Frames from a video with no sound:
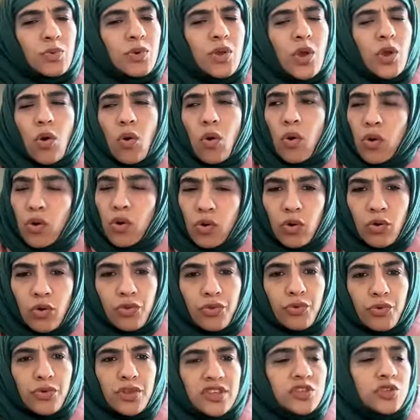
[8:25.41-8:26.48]
We all go
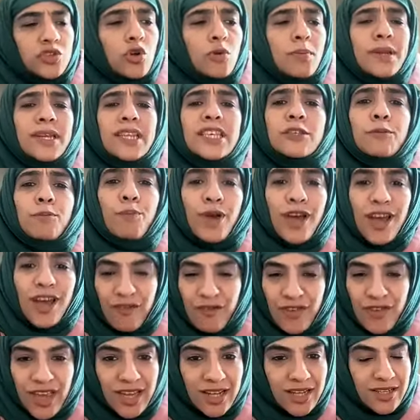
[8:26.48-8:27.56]
through this. Nobody's
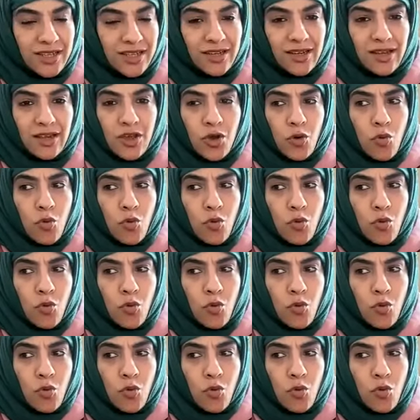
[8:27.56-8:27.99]
perfect.